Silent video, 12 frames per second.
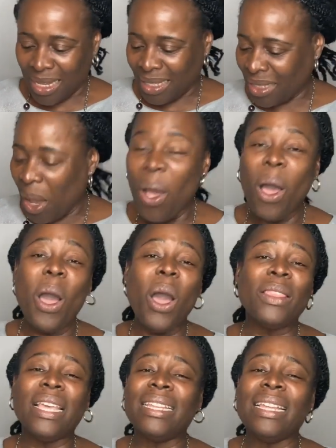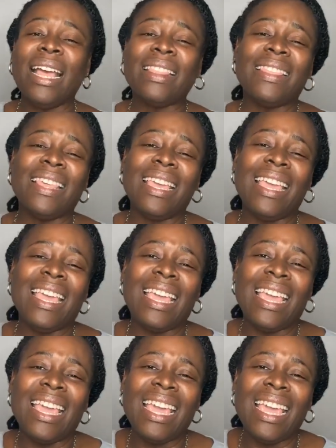so that
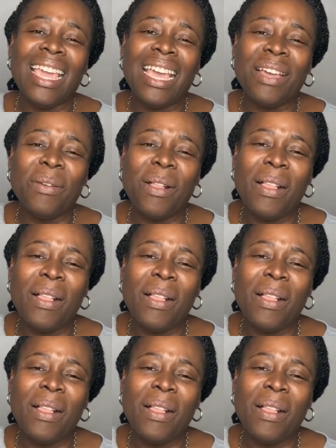nothing